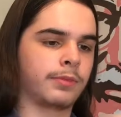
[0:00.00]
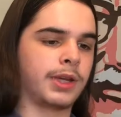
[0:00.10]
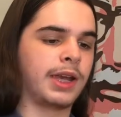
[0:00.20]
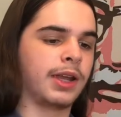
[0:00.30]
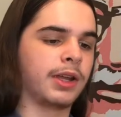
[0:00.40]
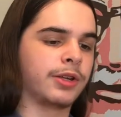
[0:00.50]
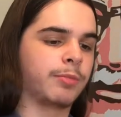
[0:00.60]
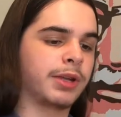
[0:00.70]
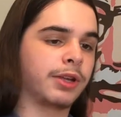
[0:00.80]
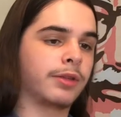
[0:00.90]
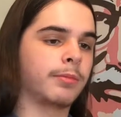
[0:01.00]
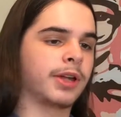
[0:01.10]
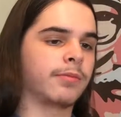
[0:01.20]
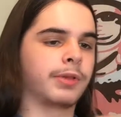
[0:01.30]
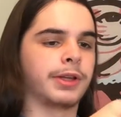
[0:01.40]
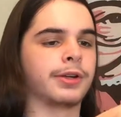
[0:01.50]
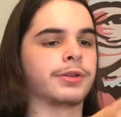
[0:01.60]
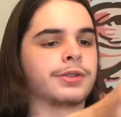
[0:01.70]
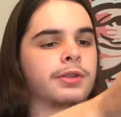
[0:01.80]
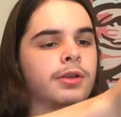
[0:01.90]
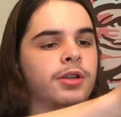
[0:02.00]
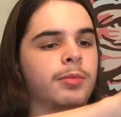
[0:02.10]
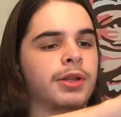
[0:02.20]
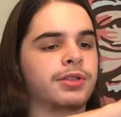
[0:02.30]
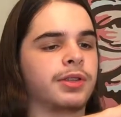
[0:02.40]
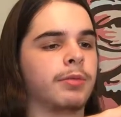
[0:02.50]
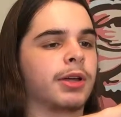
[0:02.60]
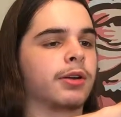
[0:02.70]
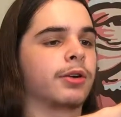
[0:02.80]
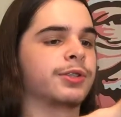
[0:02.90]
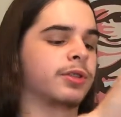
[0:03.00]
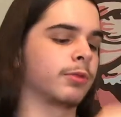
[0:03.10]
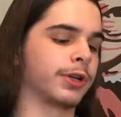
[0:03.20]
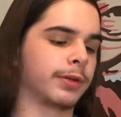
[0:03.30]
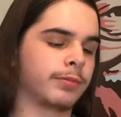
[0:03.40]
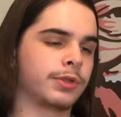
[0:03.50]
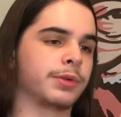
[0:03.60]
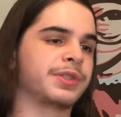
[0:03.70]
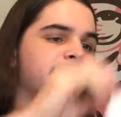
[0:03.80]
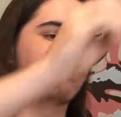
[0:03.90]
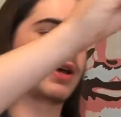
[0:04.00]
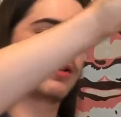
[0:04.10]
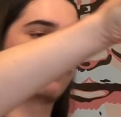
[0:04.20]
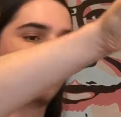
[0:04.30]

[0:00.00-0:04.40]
And depending on the amount of players, depends on the amount of cards in the market. So it's the amount